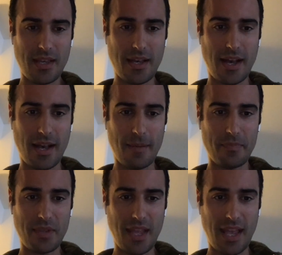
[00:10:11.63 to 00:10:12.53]

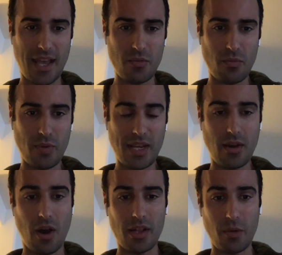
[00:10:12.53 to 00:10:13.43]
And we
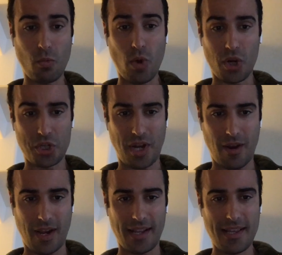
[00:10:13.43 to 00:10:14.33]
call it work
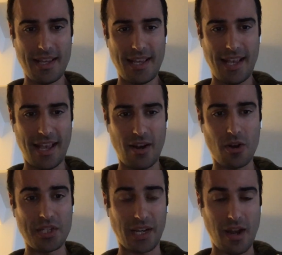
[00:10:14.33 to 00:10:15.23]
sharing. And
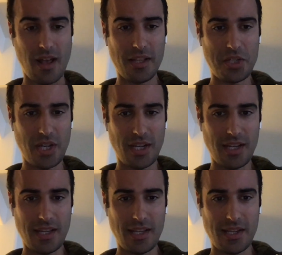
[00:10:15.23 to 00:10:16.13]
our
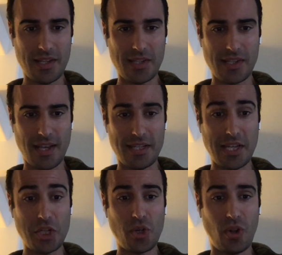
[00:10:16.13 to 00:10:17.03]
technology is a
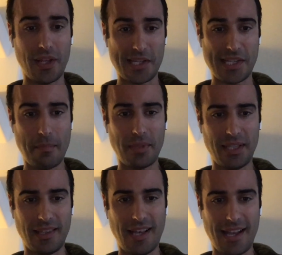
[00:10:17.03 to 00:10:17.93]
digital
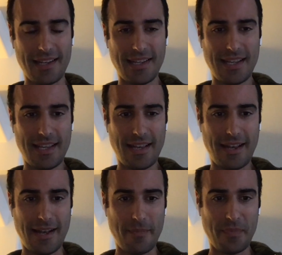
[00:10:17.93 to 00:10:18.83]
assembly line.
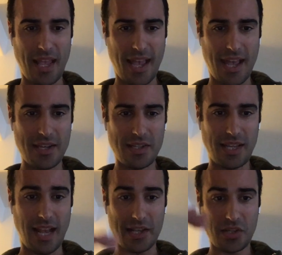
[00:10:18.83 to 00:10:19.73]
And
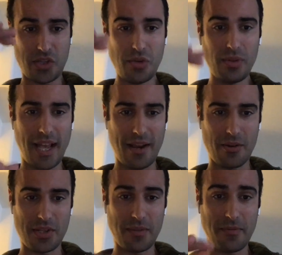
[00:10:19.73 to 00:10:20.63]
it has two
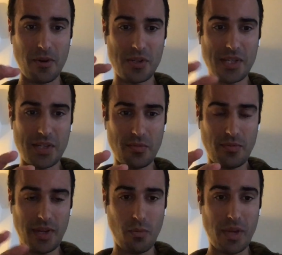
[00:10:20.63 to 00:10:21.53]
layers. The first is,
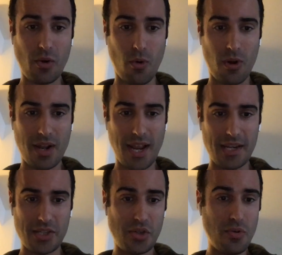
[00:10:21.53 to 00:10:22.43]
we
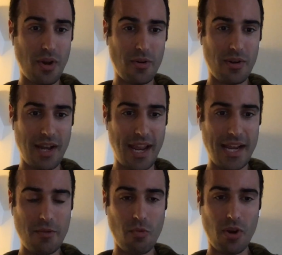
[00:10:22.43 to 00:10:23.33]
coordinate
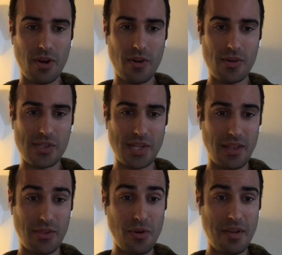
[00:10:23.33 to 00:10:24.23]
280 workers
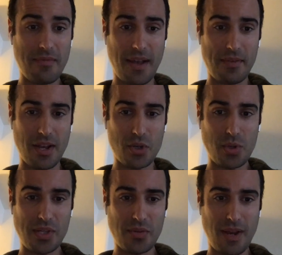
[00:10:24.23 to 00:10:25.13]
in 35
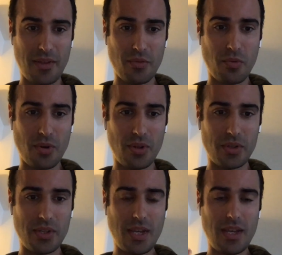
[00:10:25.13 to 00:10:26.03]
countries around the
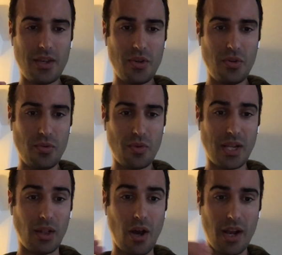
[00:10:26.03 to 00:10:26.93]
world who
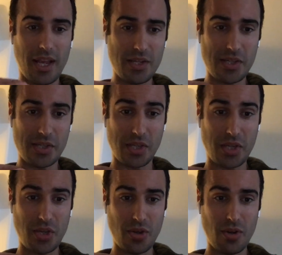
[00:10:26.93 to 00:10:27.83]
can log into
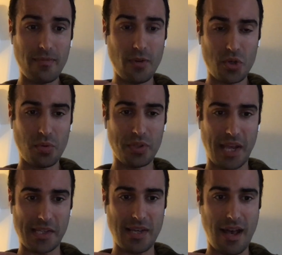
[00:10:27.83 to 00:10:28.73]
secure virtual
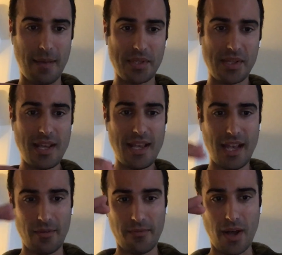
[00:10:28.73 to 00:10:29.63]
desktops
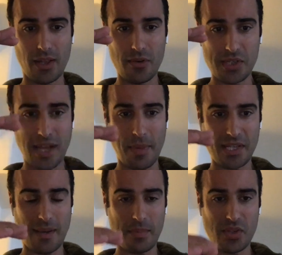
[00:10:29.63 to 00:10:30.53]
and follow
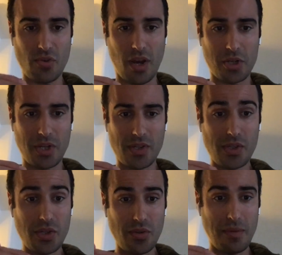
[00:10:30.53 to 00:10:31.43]
step-by-step instructions
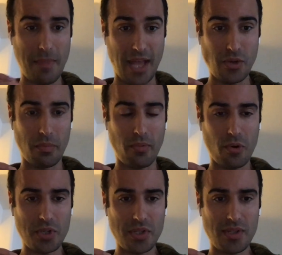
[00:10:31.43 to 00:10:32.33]
to do the manual
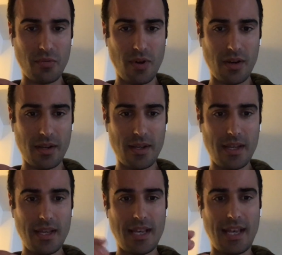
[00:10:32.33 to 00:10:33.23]
portions of the work.
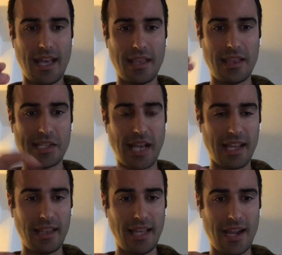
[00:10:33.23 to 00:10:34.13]
And then the
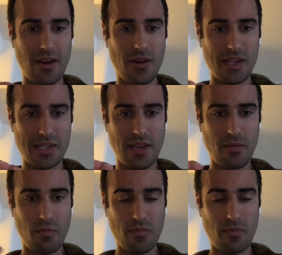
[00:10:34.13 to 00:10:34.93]
second layer is that,